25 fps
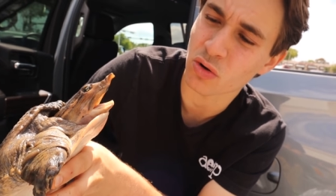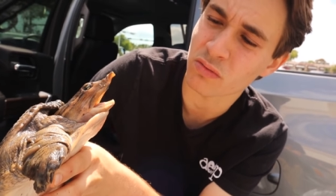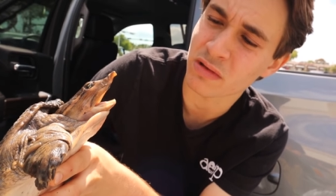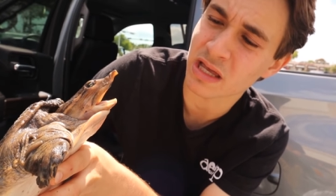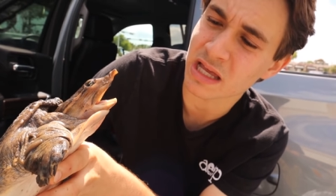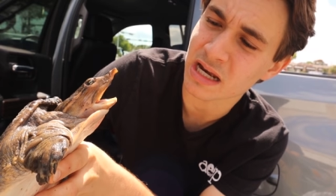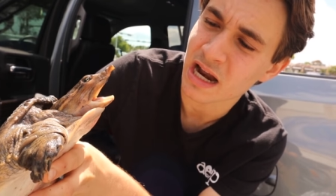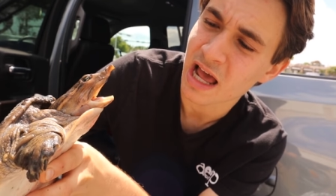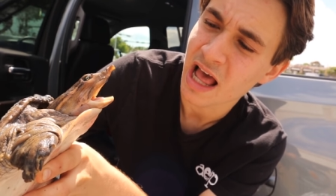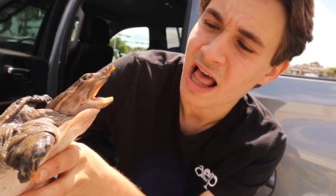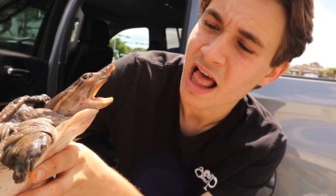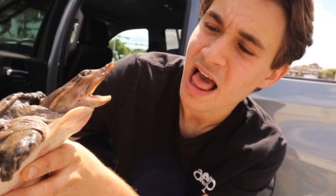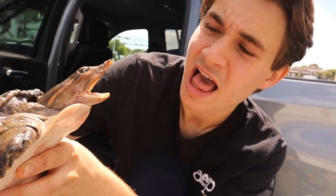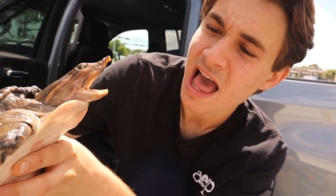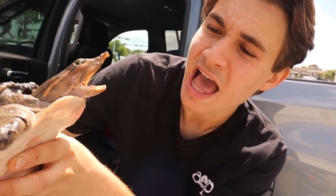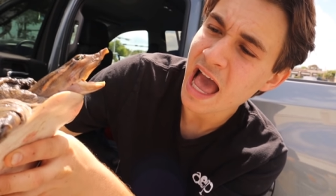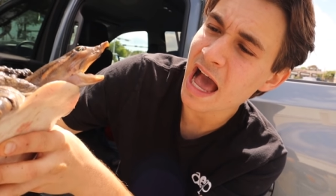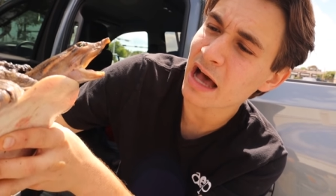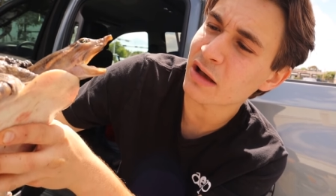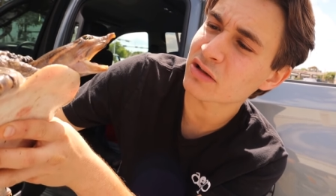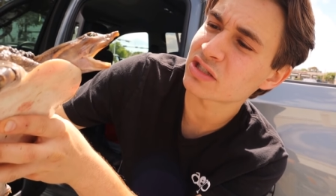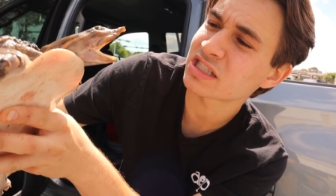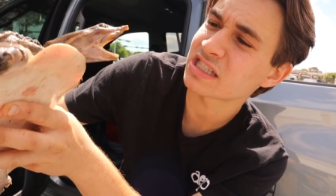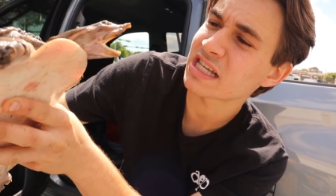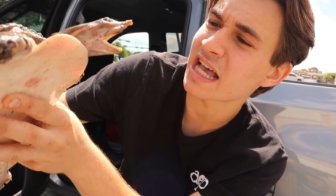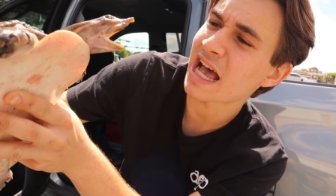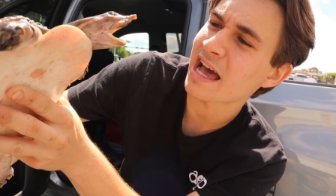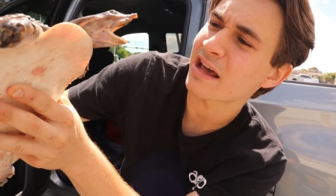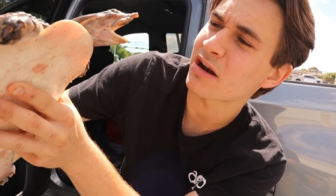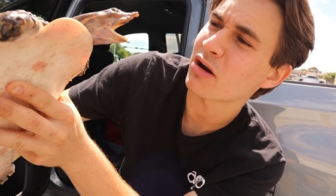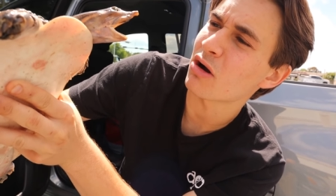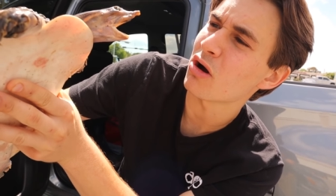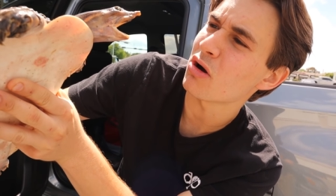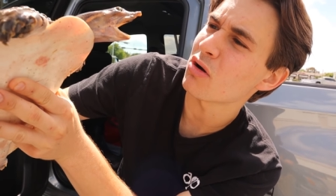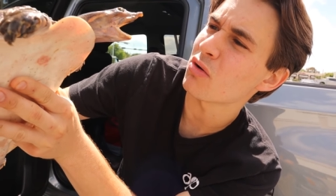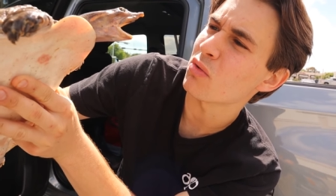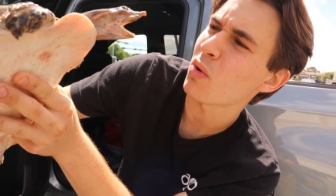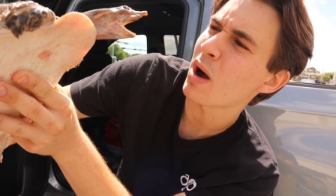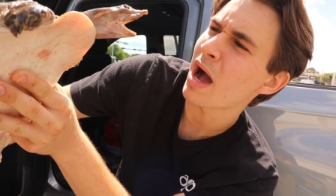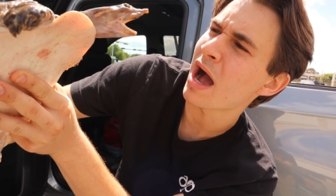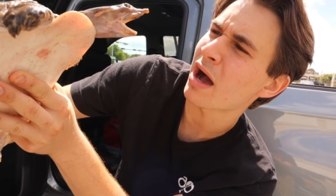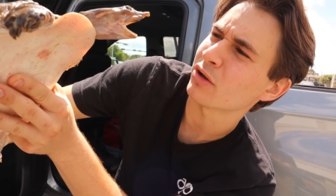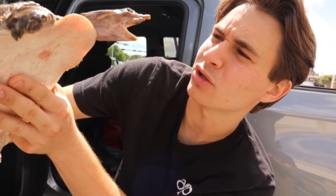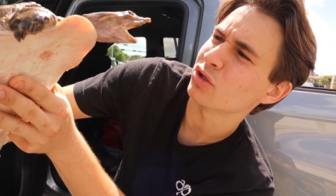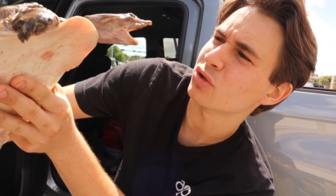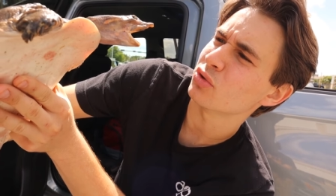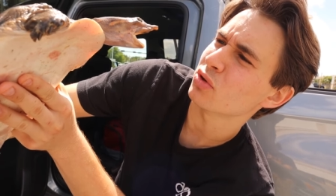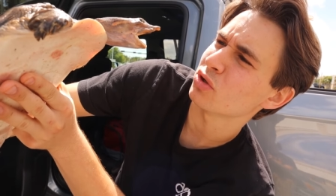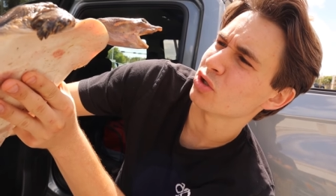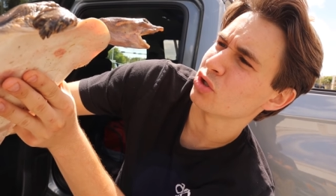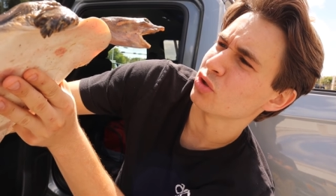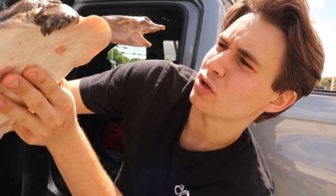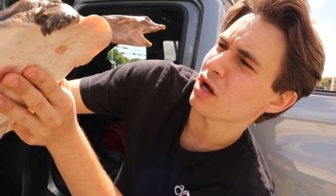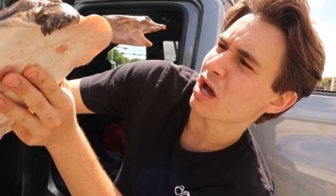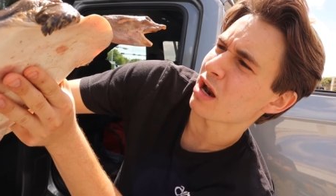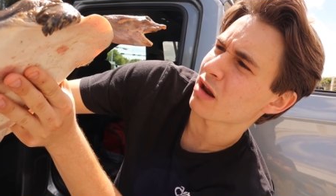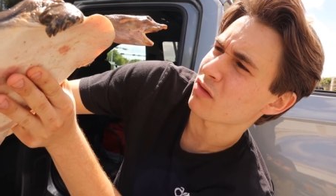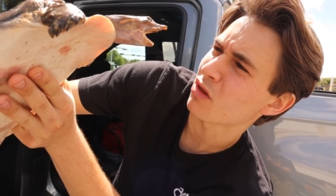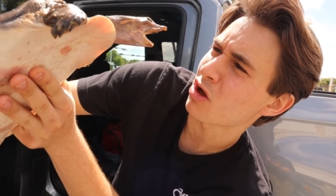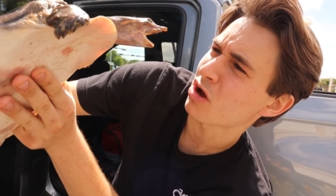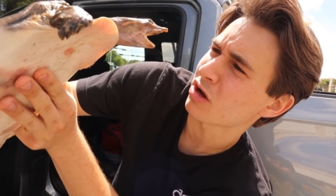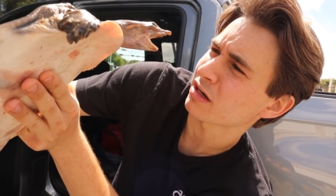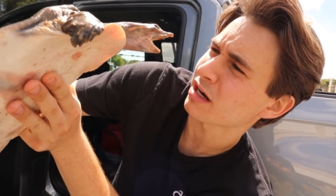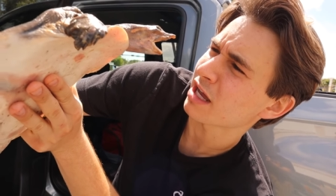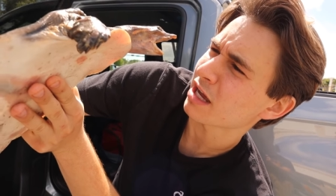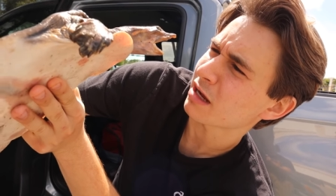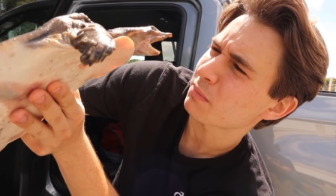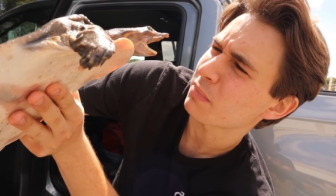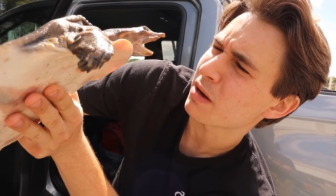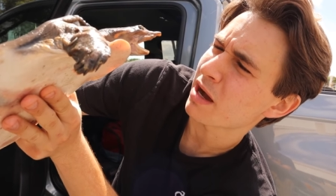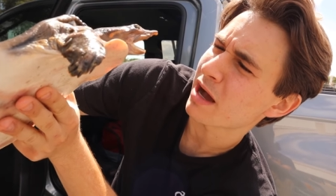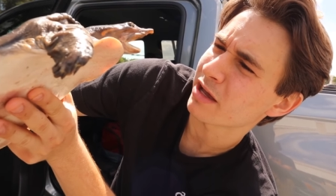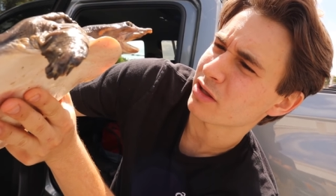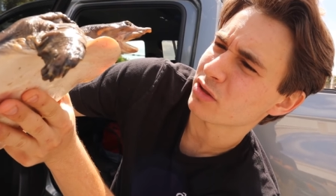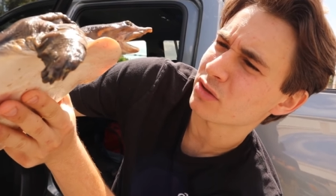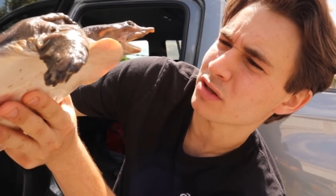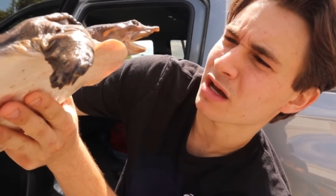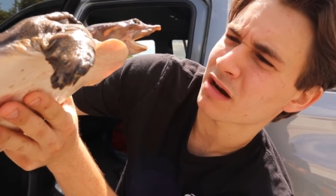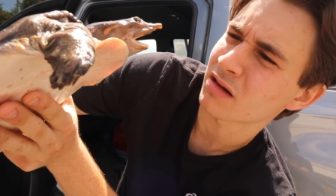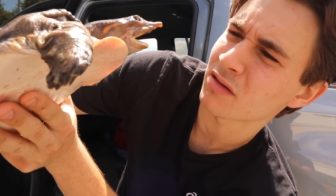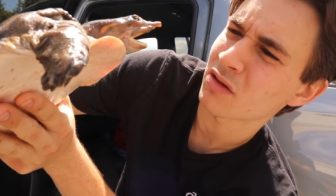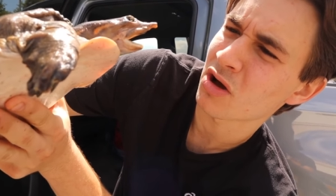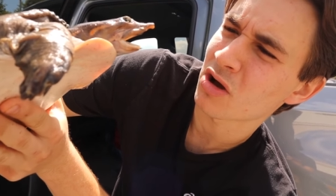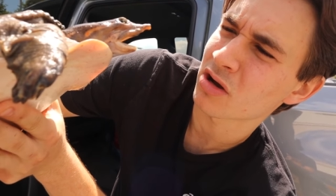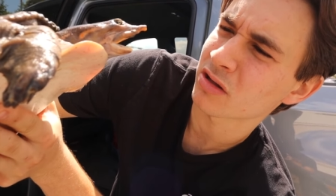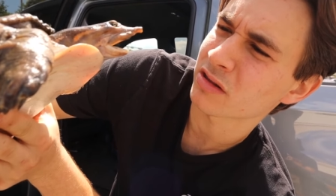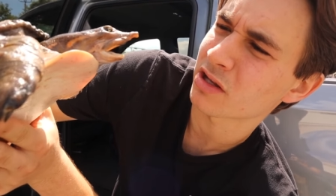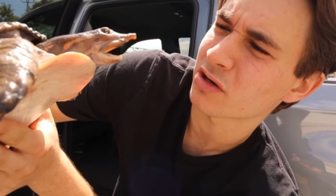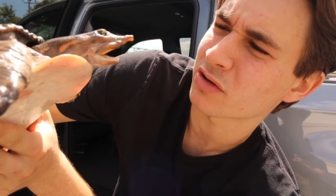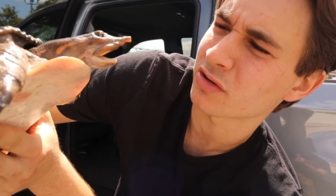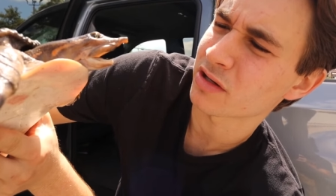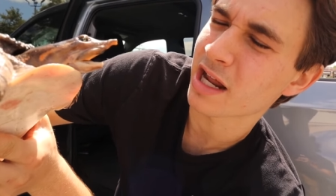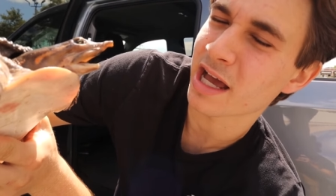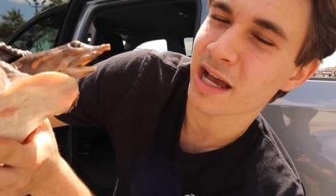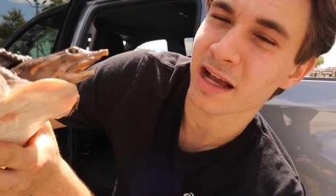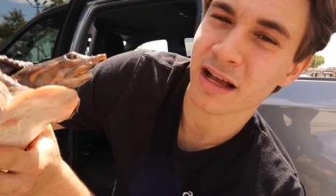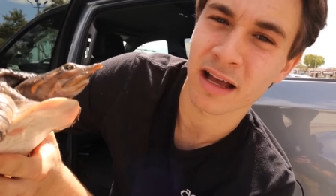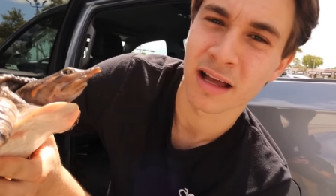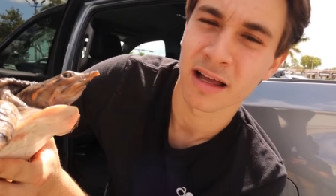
meat, how sad, oh wow, you, you got a long neck, by you got a long little neck.